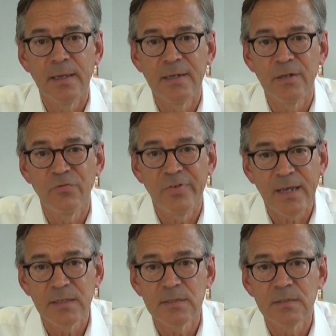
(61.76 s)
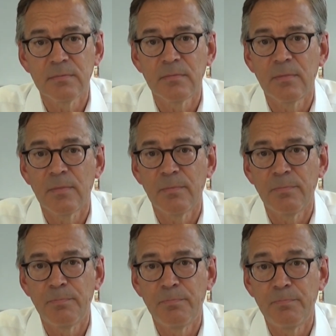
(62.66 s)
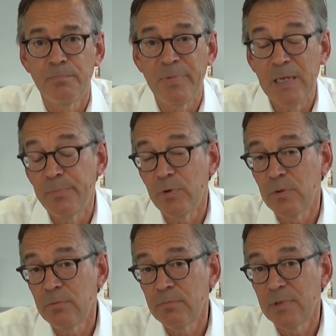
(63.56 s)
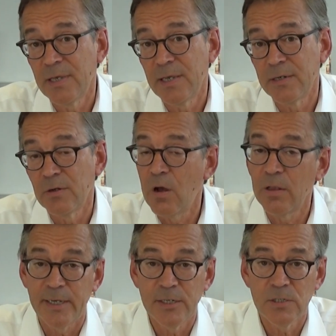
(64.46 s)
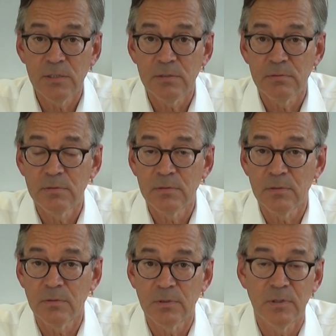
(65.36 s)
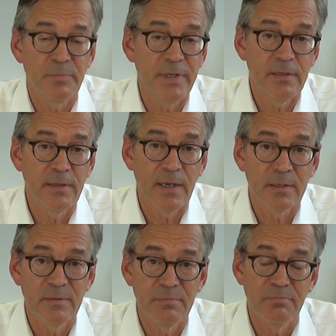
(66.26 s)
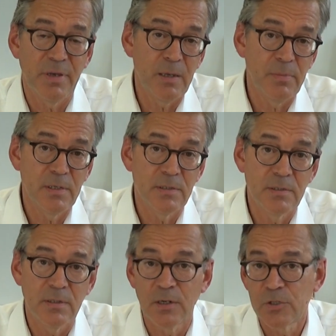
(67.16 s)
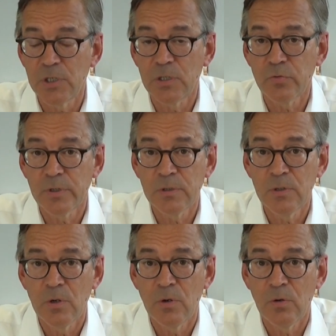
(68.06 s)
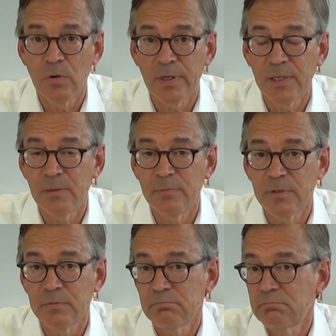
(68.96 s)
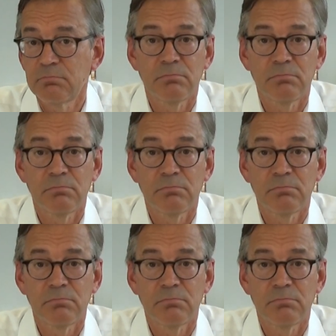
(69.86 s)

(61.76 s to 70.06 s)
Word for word: it affects people in all ages. So it could be that babies, young children, or even